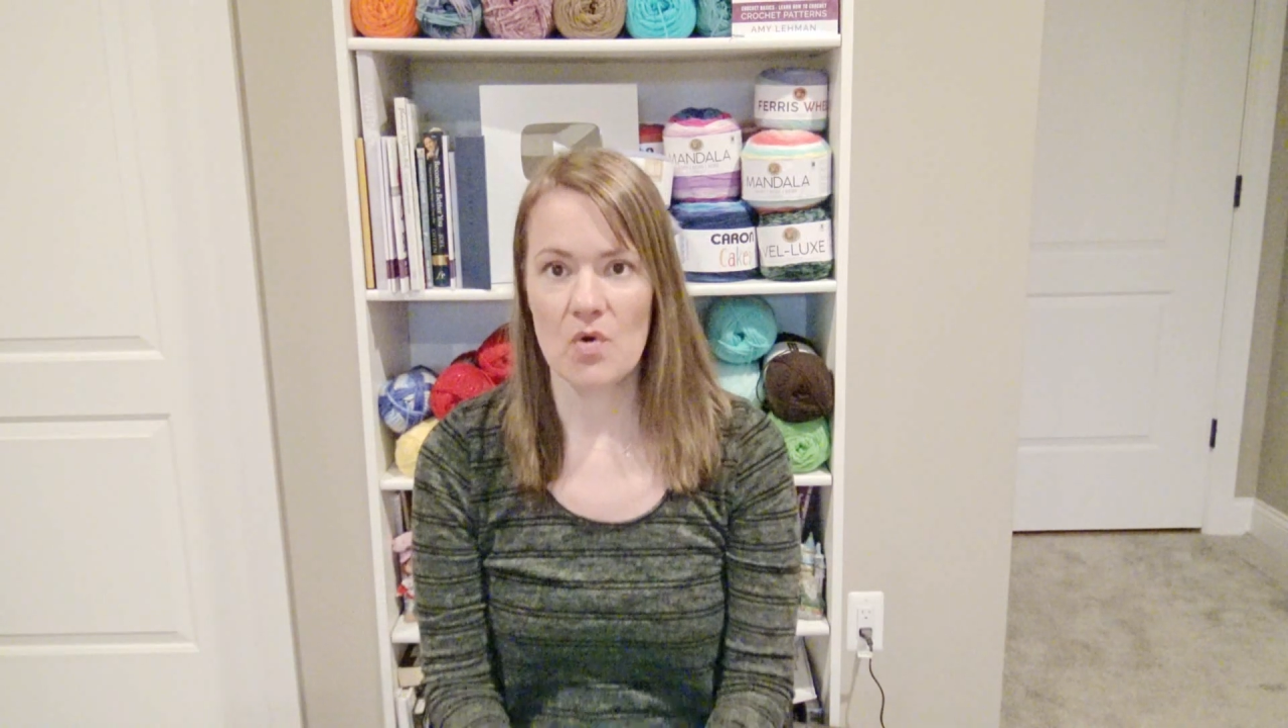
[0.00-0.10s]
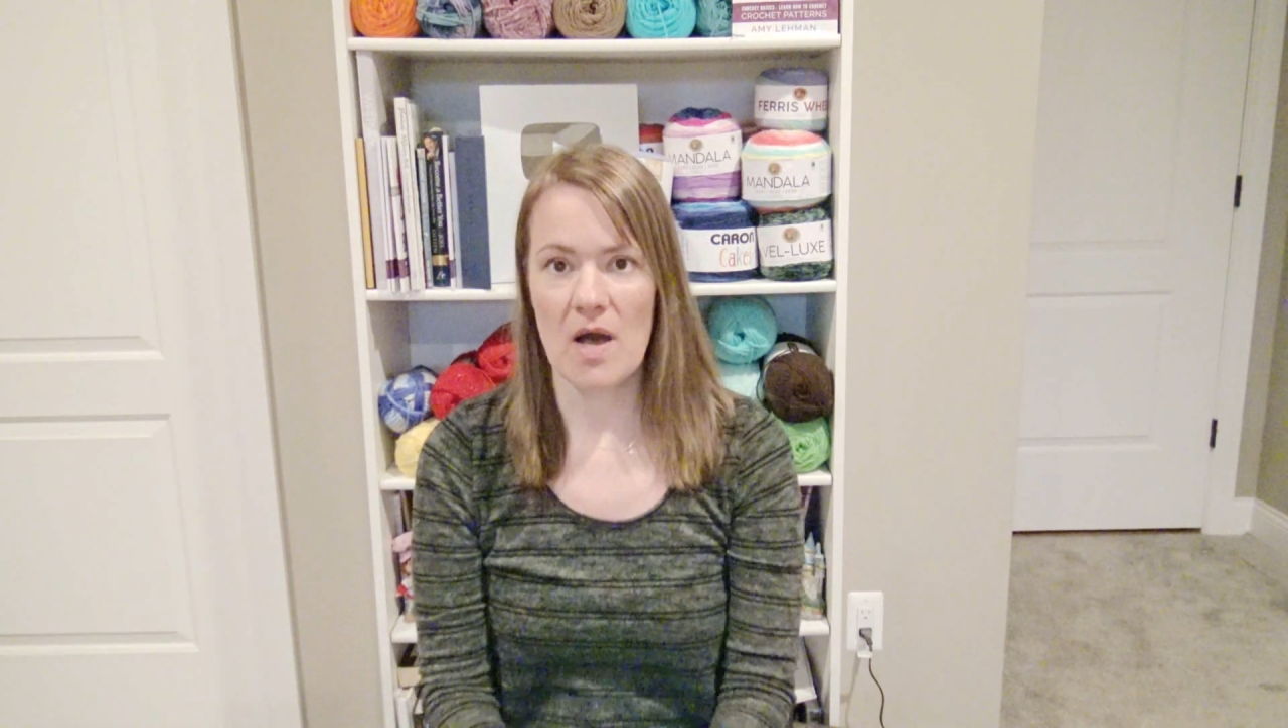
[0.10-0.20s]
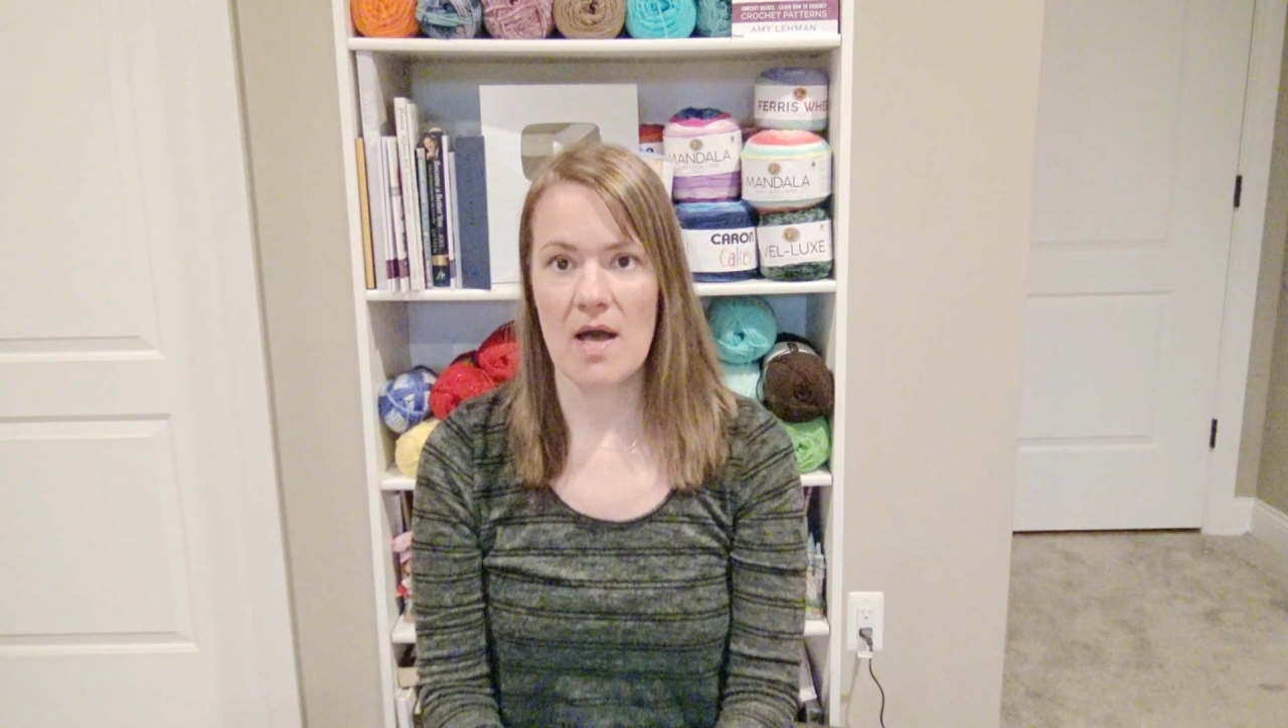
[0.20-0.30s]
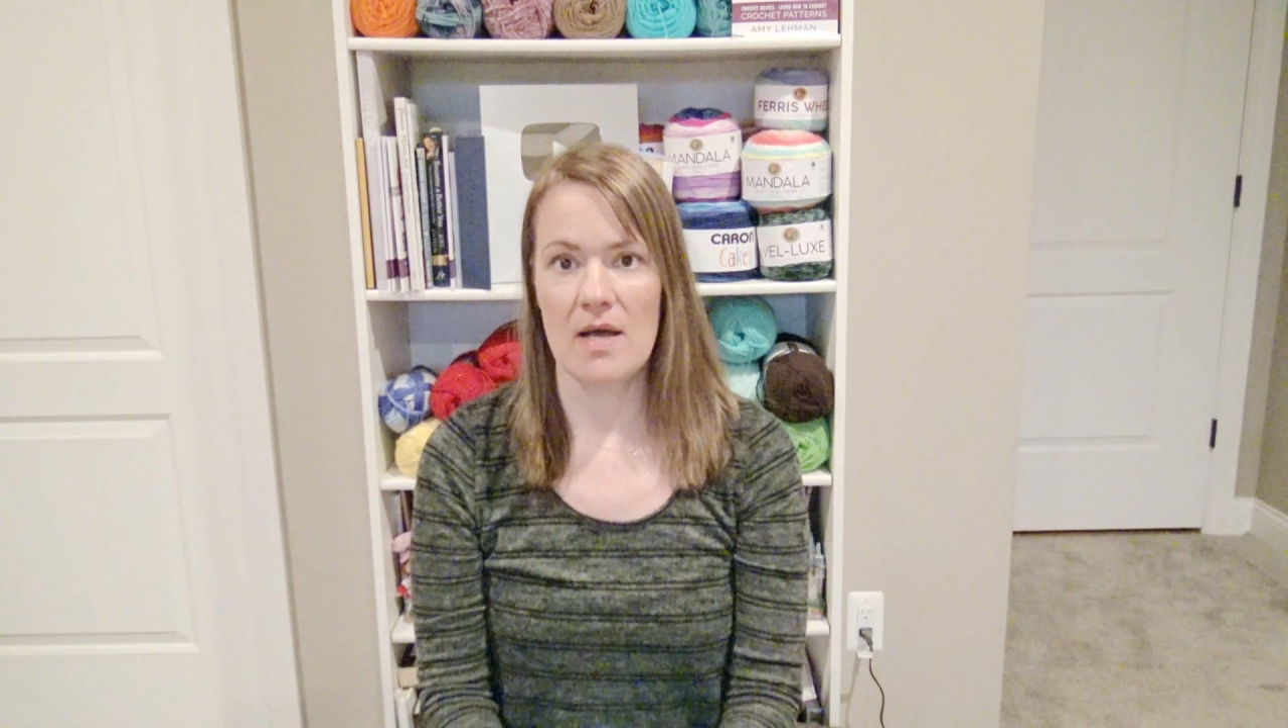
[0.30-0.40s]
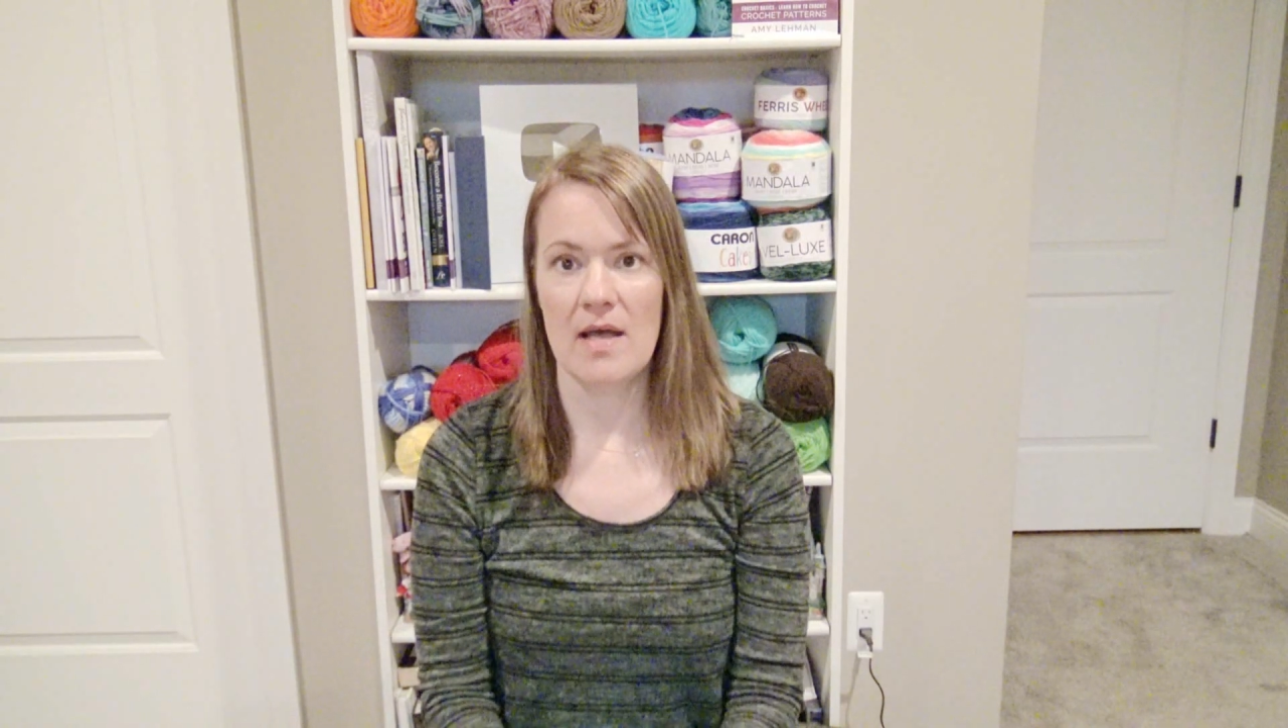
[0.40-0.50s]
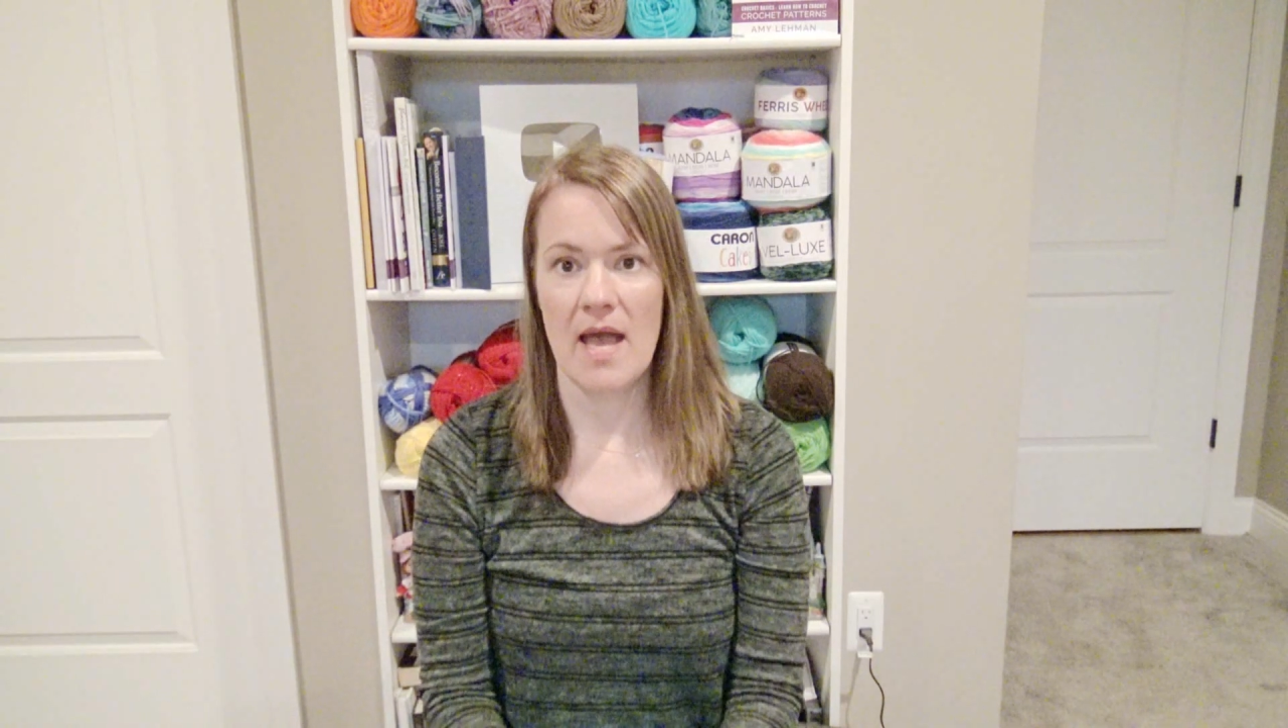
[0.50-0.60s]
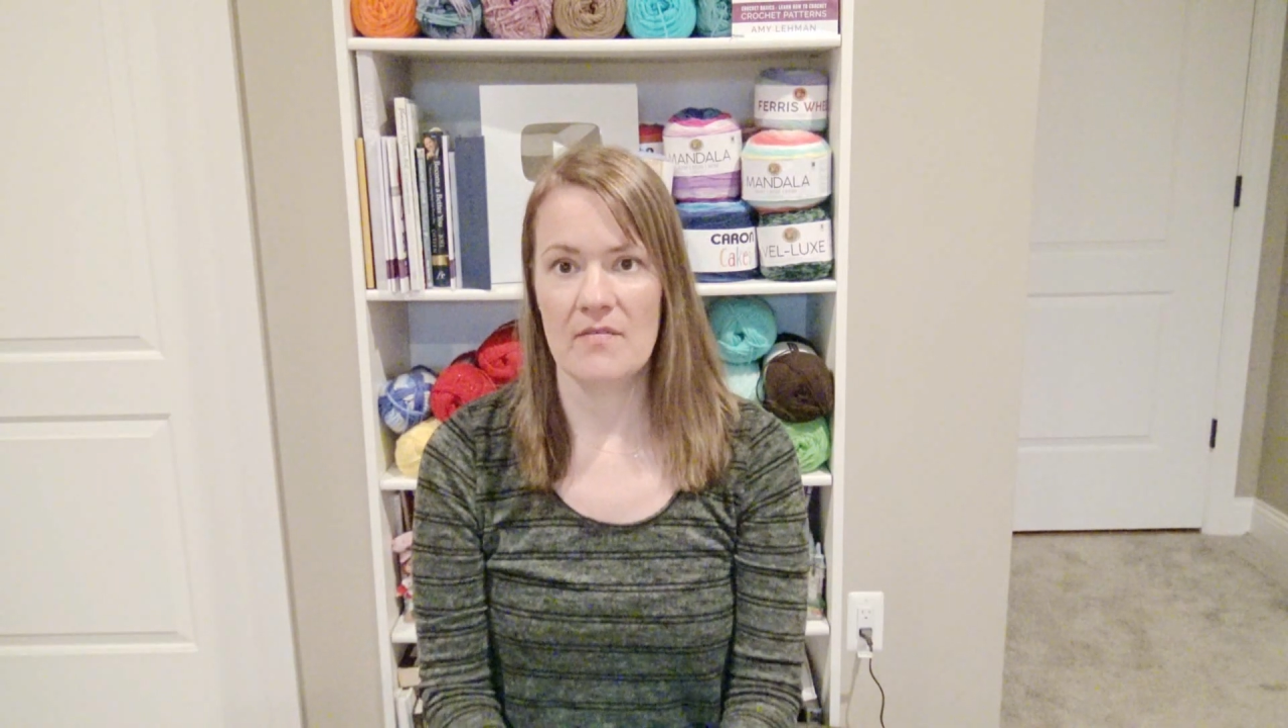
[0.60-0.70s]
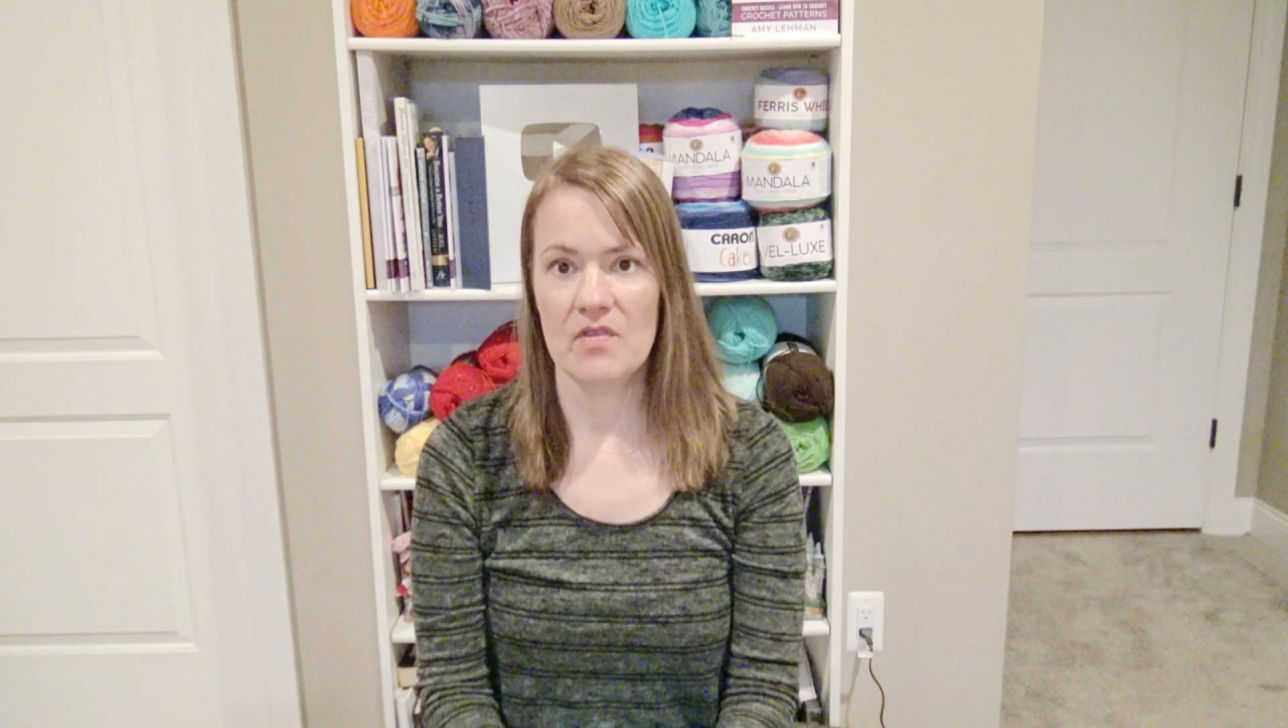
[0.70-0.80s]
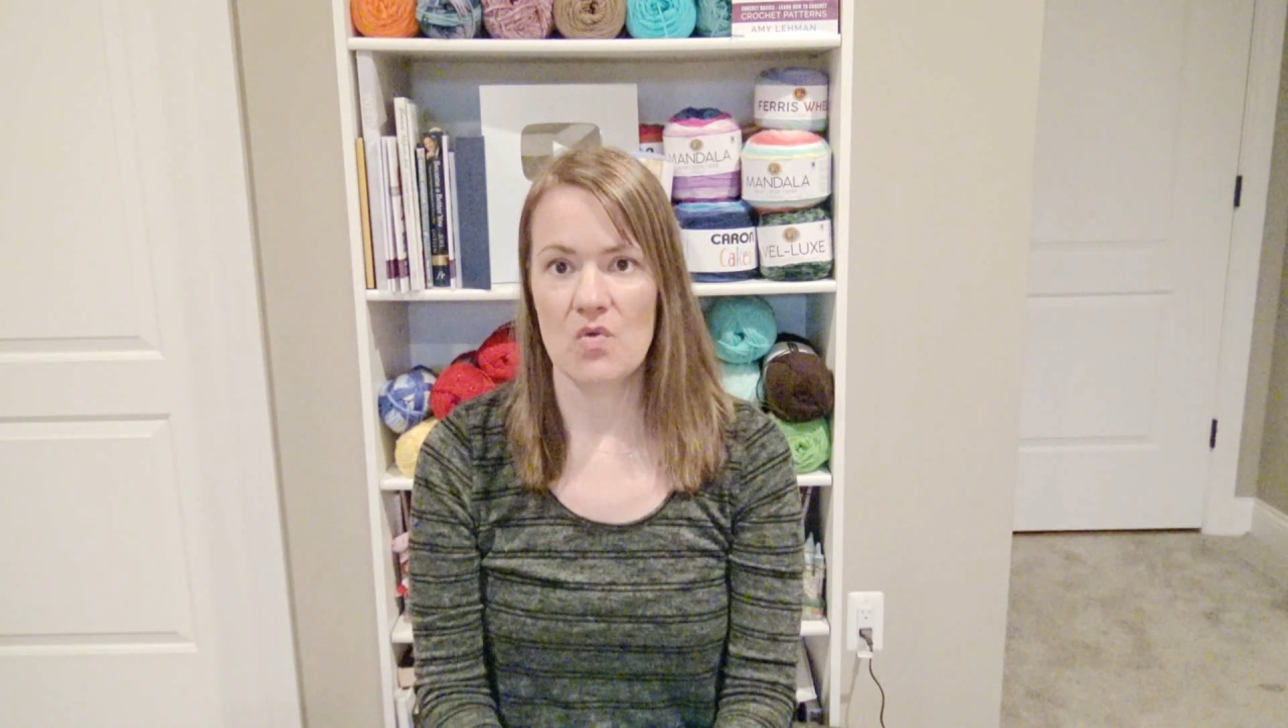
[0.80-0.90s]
have